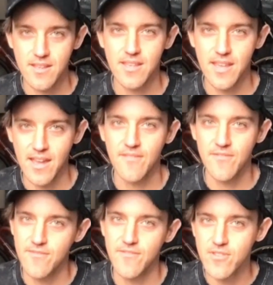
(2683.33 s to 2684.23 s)
yeah,
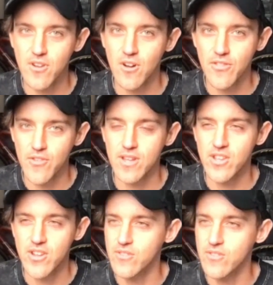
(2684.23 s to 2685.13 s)
if you've gone through it,
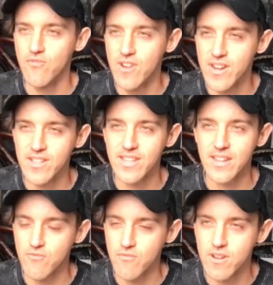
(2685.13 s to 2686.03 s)
you
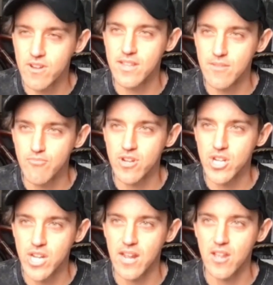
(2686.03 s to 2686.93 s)
really, really
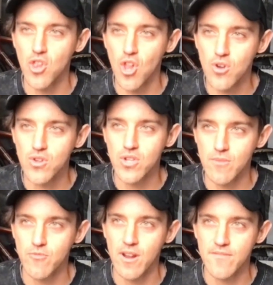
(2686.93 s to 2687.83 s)
appreciate long-term
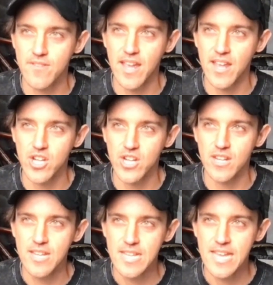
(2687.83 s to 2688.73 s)
gratification.
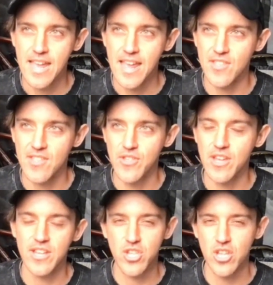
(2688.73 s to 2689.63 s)
And
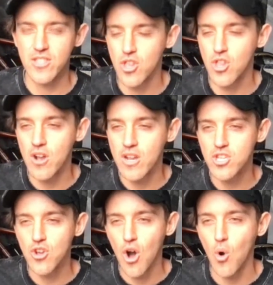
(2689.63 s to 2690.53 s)
it's like the longer
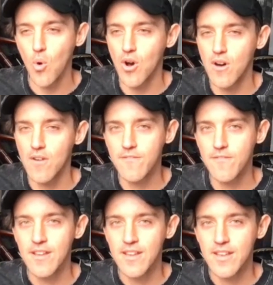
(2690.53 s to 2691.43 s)
you hold off,
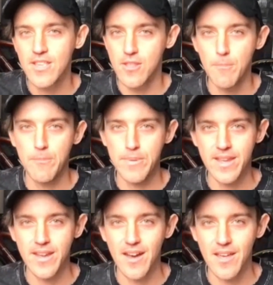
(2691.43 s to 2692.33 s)
the
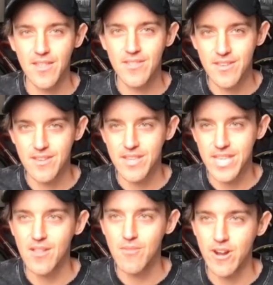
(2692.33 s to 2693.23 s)
bigger the
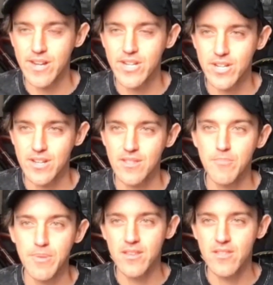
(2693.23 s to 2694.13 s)
celebration and the
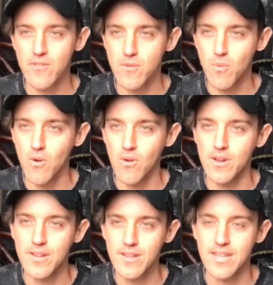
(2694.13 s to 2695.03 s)
bigger the
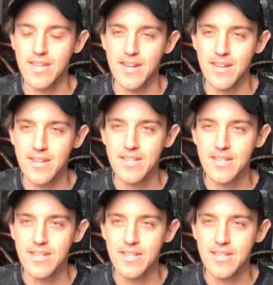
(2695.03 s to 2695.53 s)
reward. Yeah.